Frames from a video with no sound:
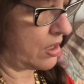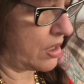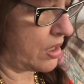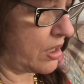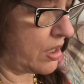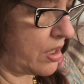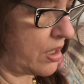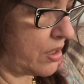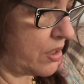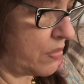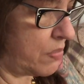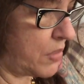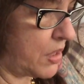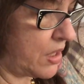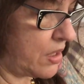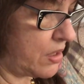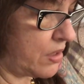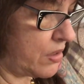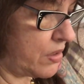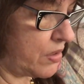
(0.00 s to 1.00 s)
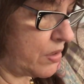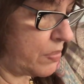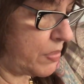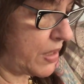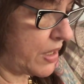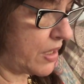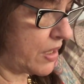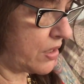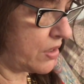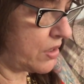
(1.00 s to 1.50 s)
gotta get the mail, the
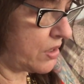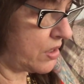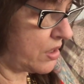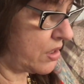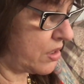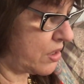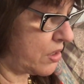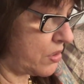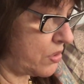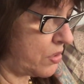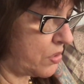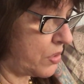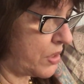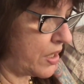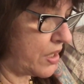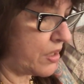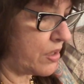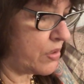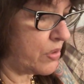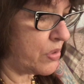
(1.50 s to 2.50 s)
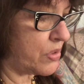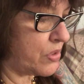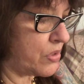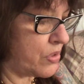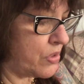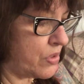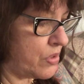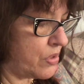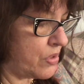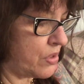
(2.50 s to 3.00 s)
packages that sold out.
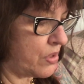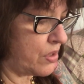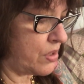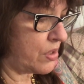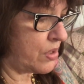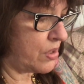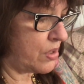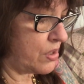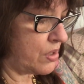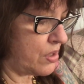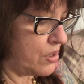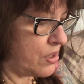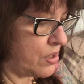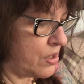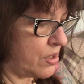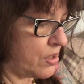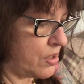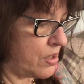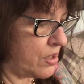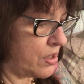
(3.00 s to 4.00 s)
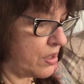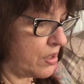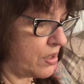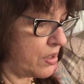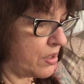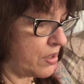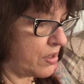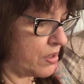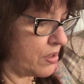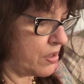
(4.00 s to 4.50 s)
There
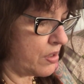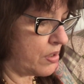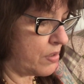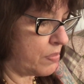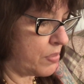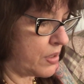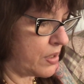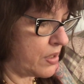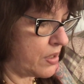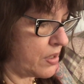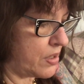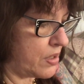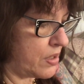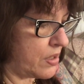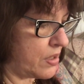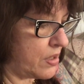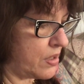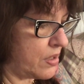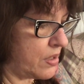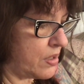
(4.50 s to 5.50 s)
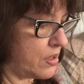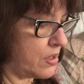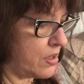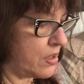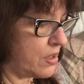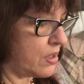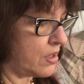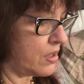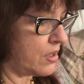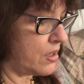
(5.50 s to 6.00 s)
are plenty.
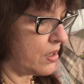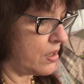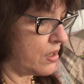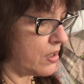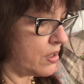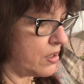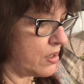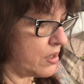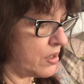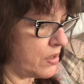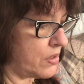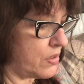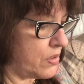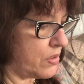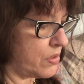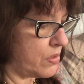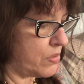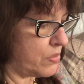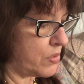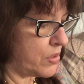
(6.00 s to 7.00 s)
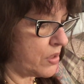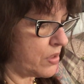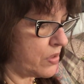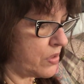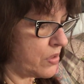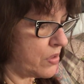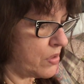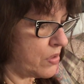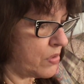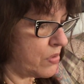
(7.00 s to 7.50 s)
Another little
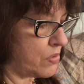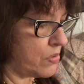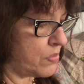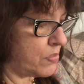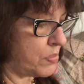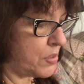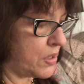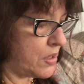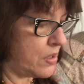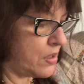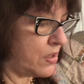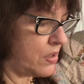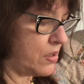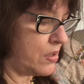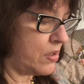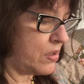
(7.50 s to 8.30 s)
rhinestone pen.